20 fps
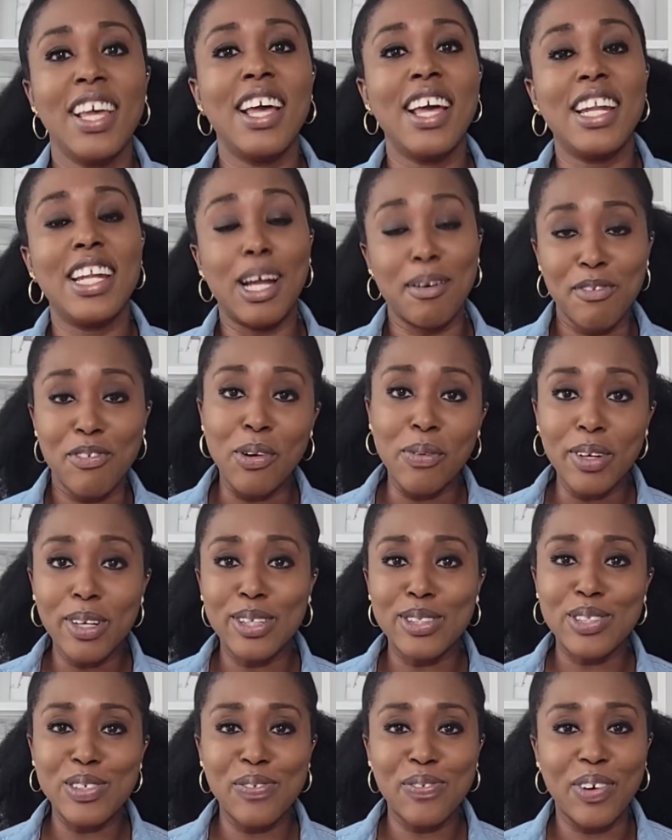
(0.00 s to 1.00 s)
Now, before we go
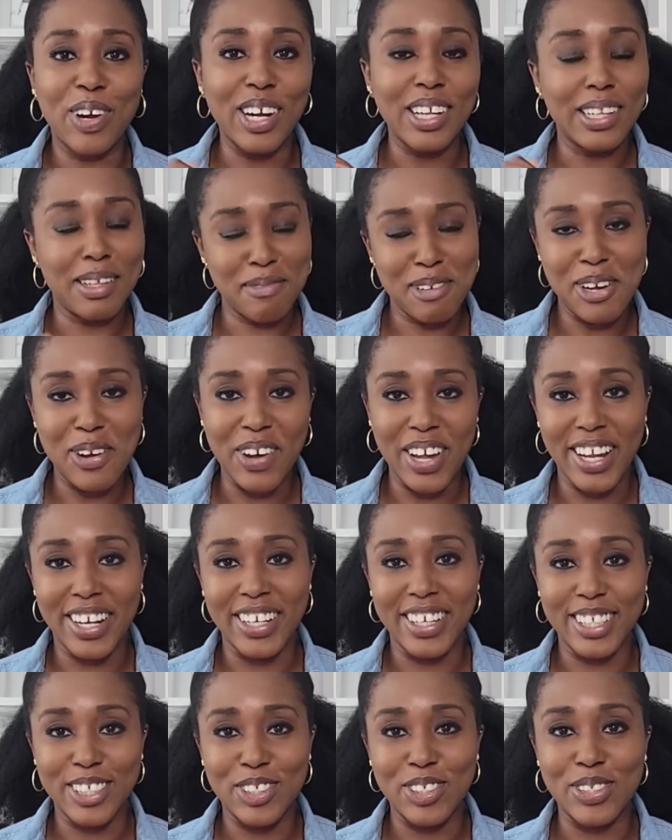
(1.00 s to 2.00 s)
too far, let me go ahead and
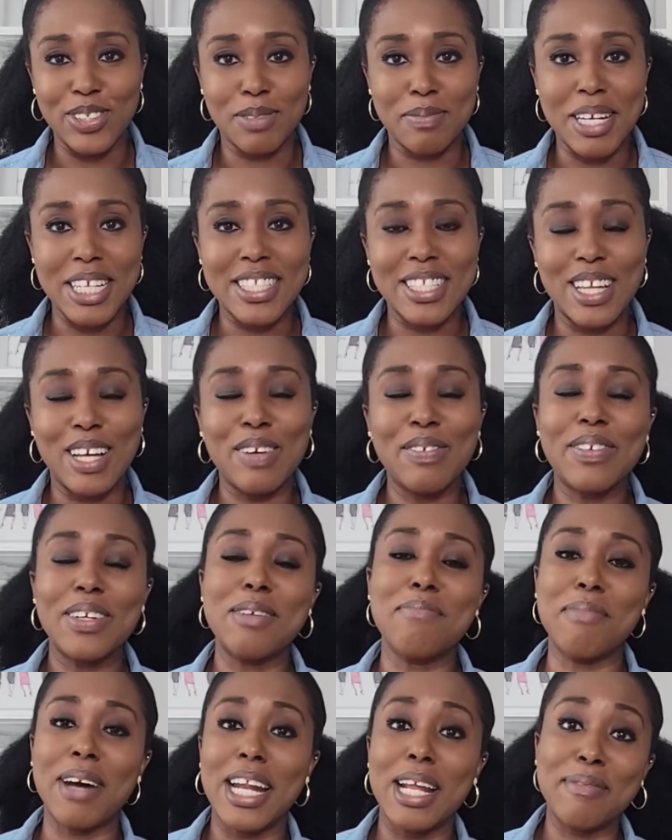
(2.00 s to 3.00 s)
introduce myself.
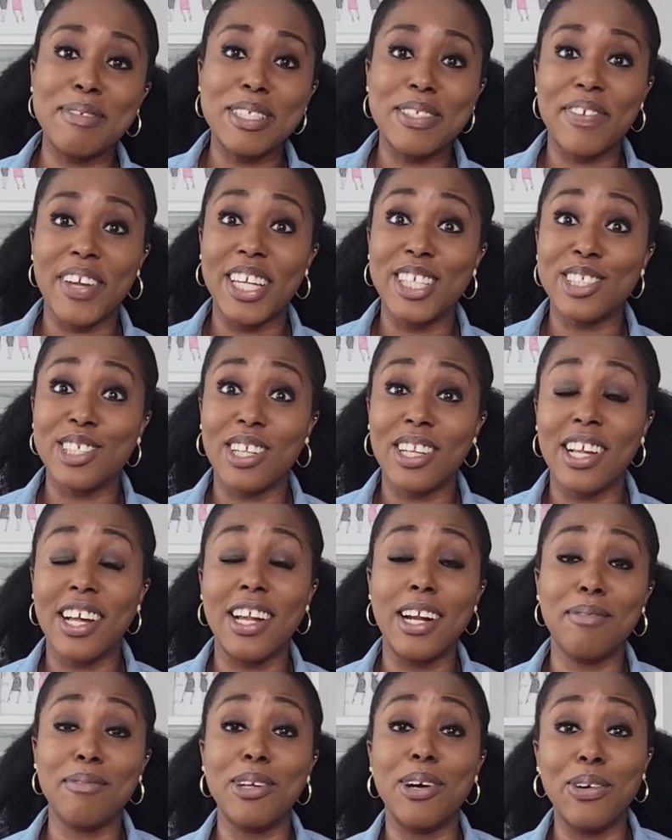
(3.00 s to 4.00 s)
My name is Faye Shala, and
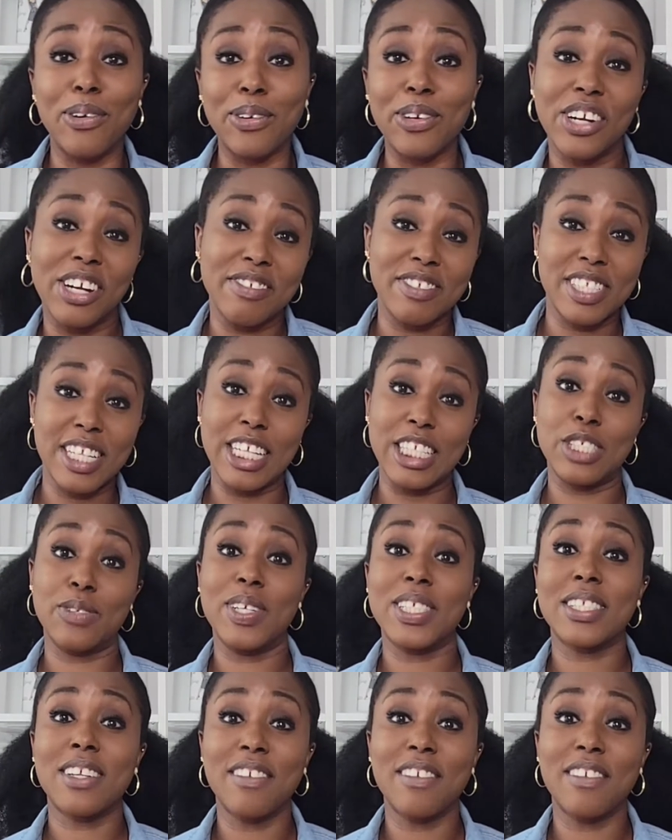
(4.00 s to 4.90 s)
I'm the owner of Statuesque